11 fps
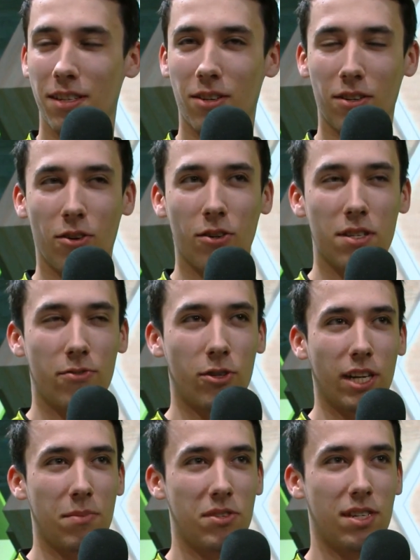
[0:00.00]
Uh, all, all, these
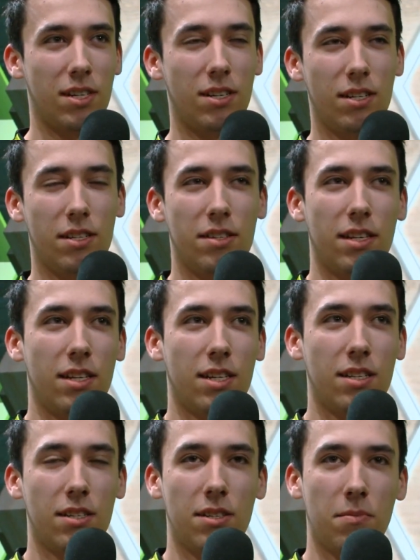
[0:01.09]
games are insanely
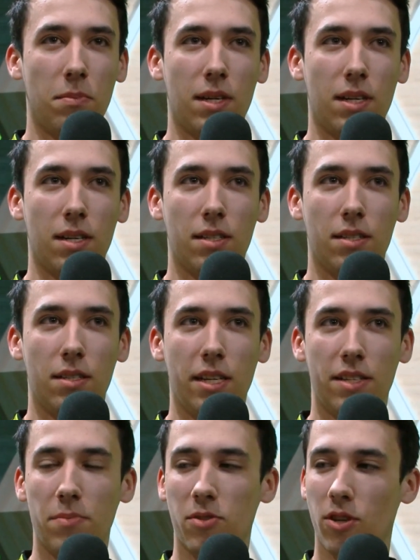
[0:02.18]
hard, but
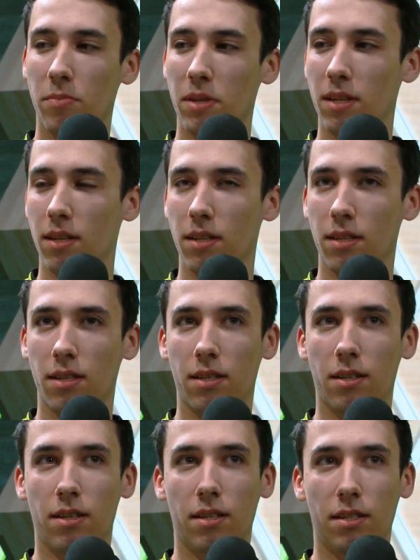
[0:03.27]
TSM is going to be the, the,
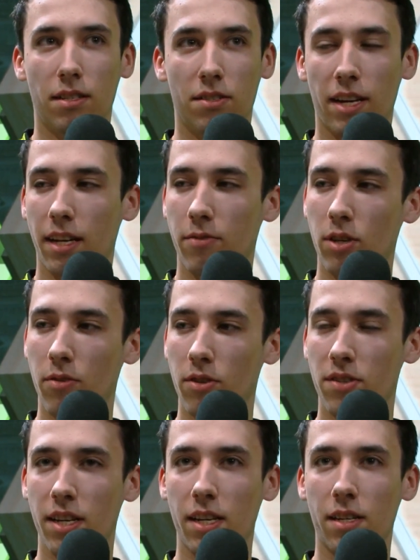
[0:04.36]
the, deciding one, I would
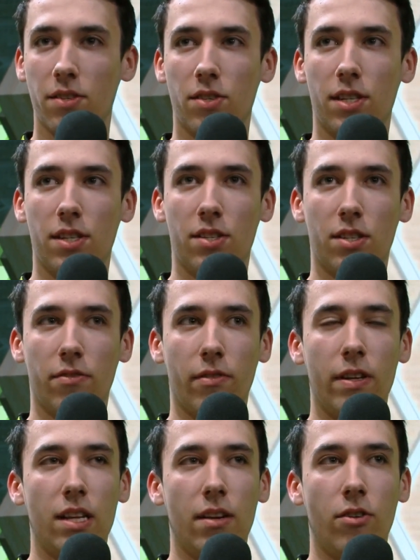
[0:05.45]
say, since if we
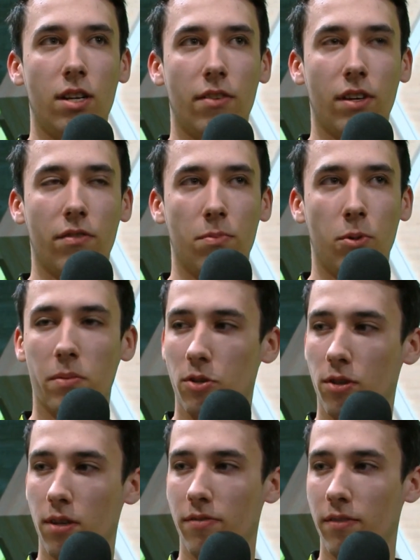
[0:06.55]
win that one, I think we're pretty much
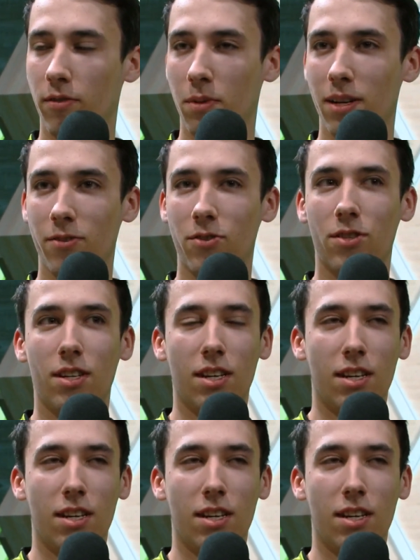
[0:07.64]
qualified for playoffs.